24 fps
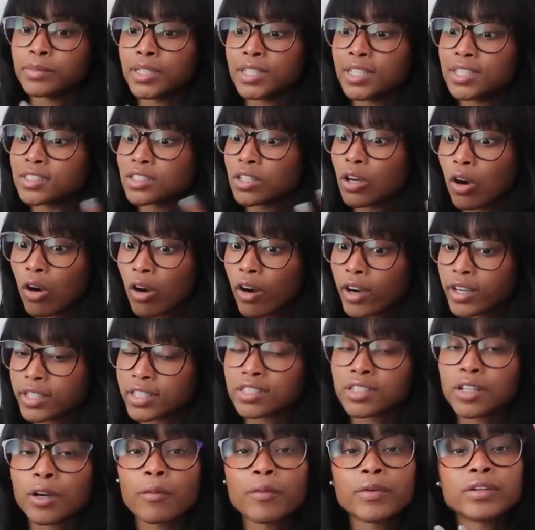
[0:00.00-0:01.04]
but it's hard,
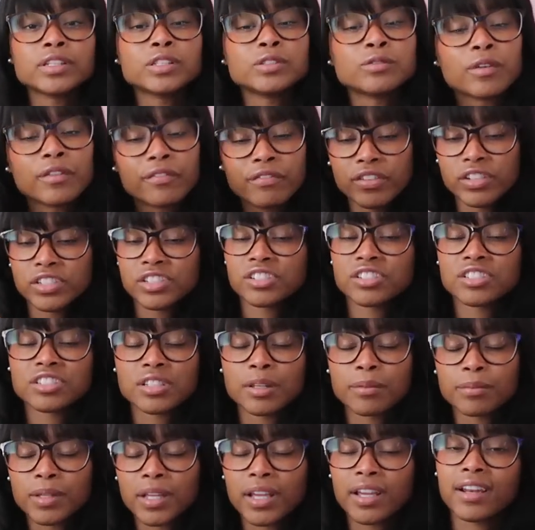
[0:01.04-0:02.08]
you know, when you envision
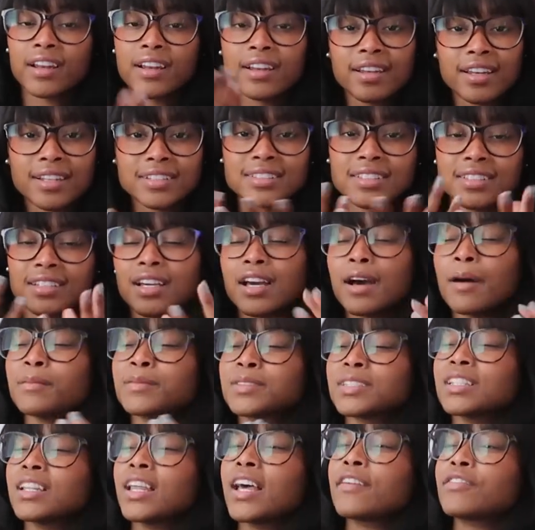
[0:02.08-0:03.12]
something and it doesn't come
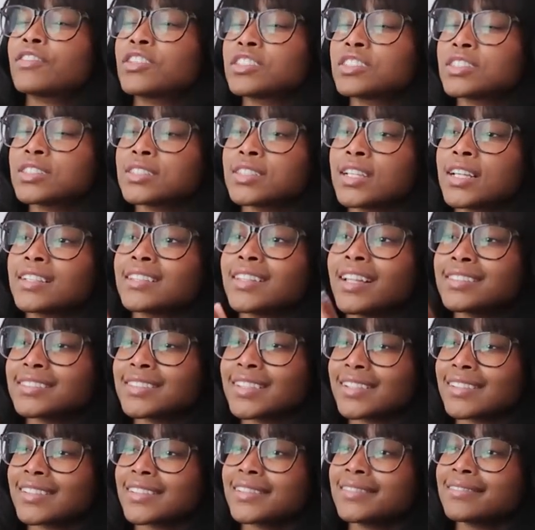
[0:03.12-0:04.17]
to life, you're just like, that's
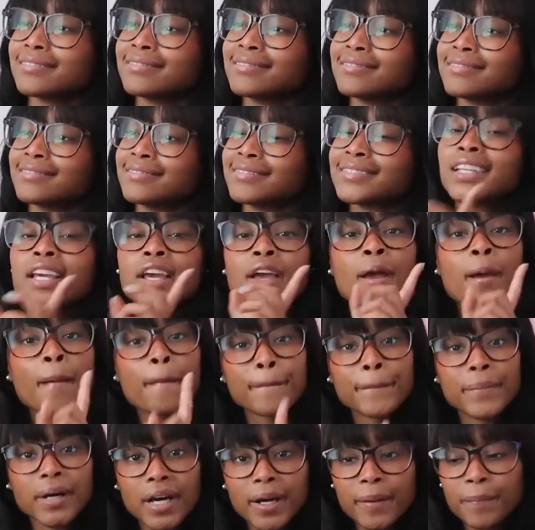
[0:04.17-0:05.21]
ugly.
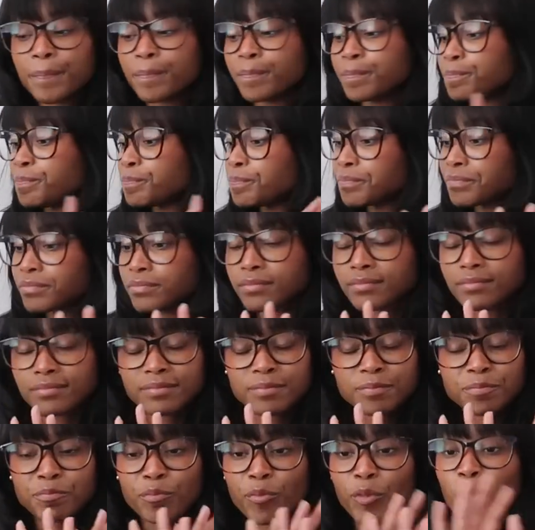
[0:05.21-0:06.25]
But
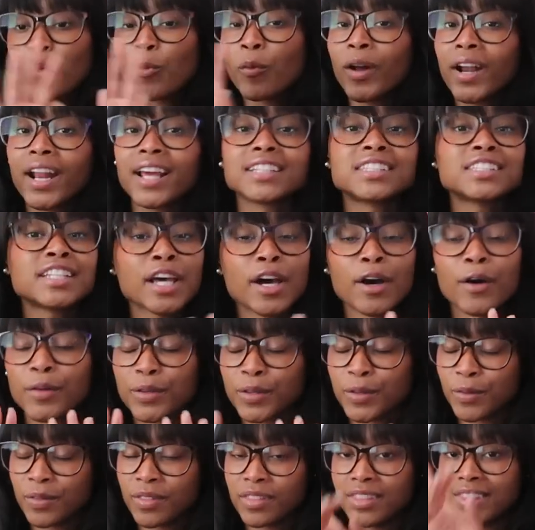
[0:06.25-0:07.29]
when I tell
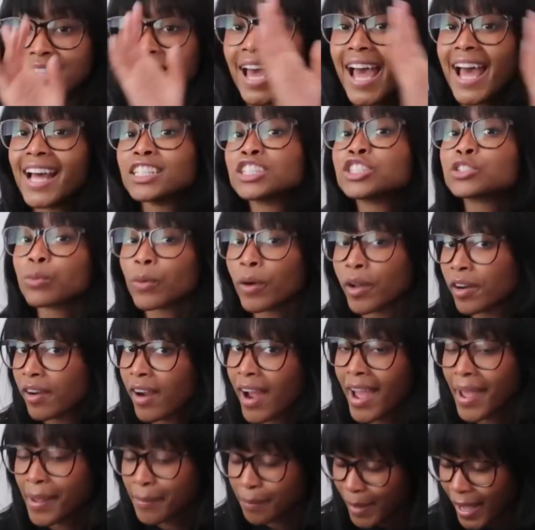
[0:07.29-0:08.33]
you that sweater
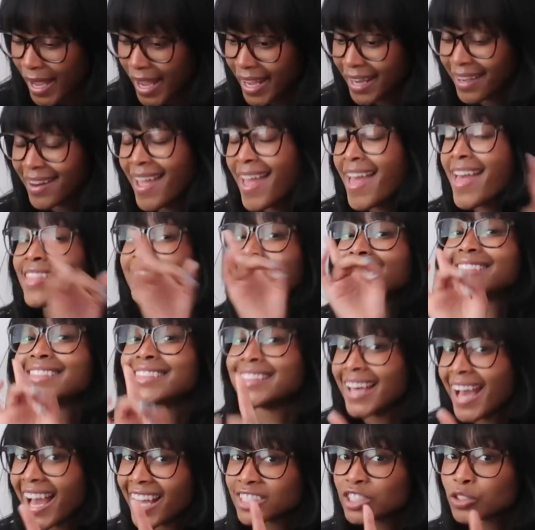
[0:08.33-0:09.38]
I made,
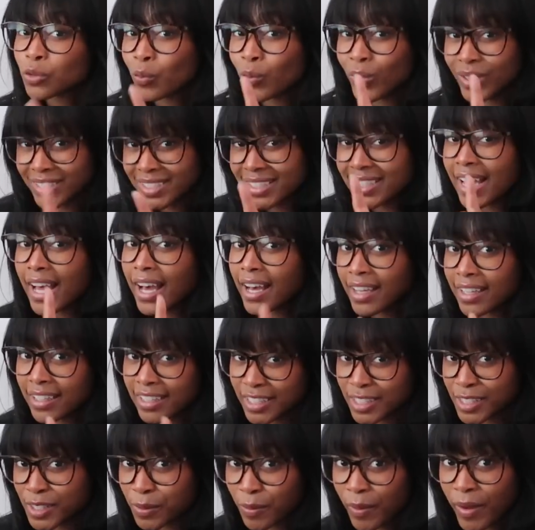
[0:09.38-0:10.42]
that was an
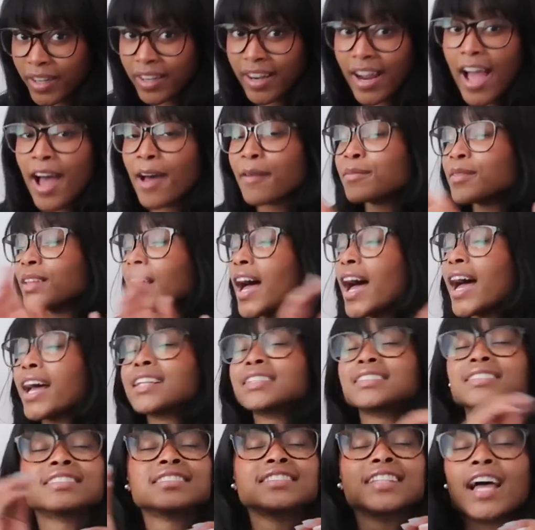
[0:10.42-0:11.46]
ugly sweater. I'm
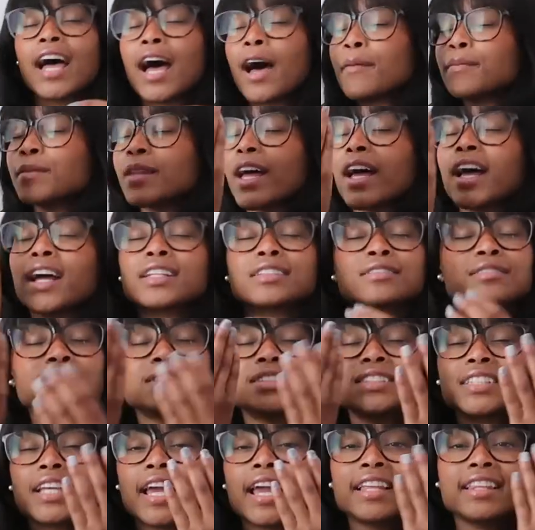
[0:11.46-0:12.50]
not
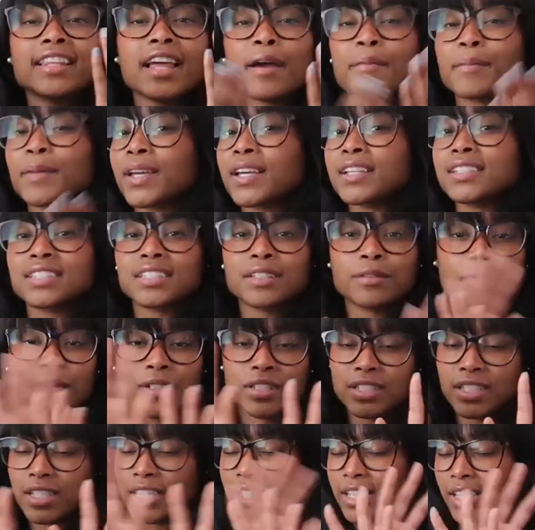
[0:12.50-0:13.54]
saying that because it
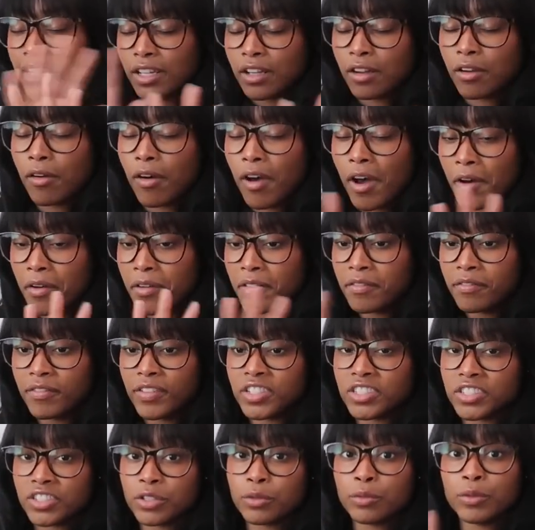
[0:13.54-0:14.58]
didn't go how I
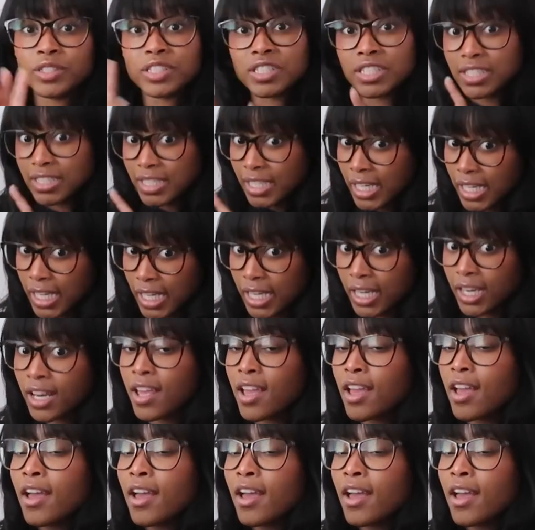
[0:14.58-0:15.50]
envisioned, which it didn't,